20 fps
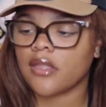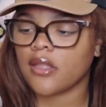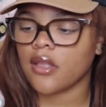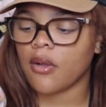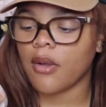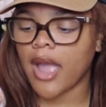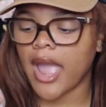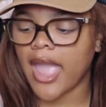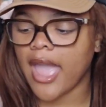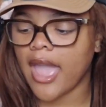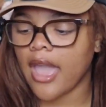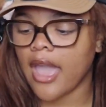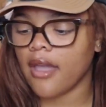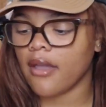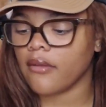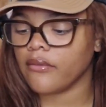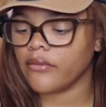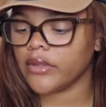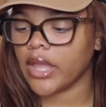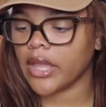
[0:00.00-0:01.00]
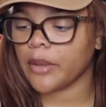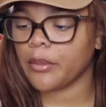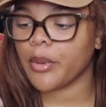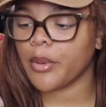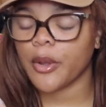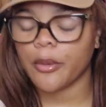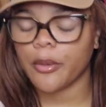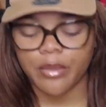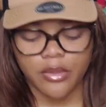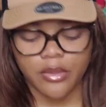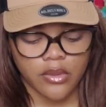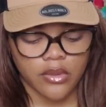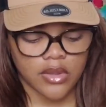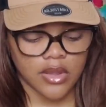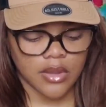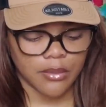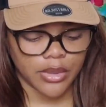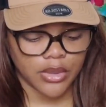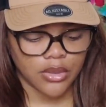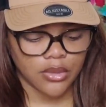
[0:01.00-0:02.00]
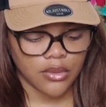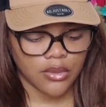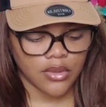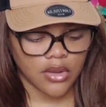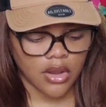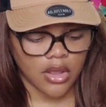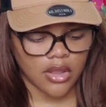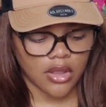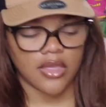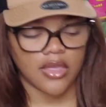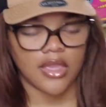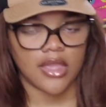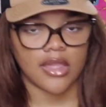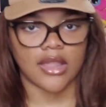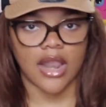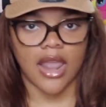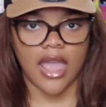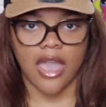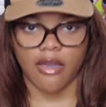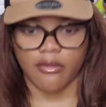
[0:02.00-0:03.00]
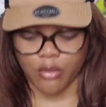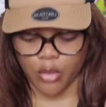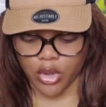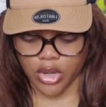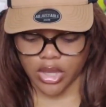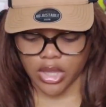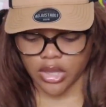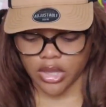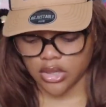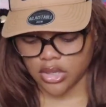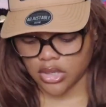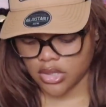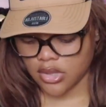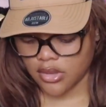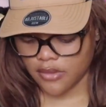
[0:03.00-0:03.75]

So I have like purples and blues and other things, and I have more colored.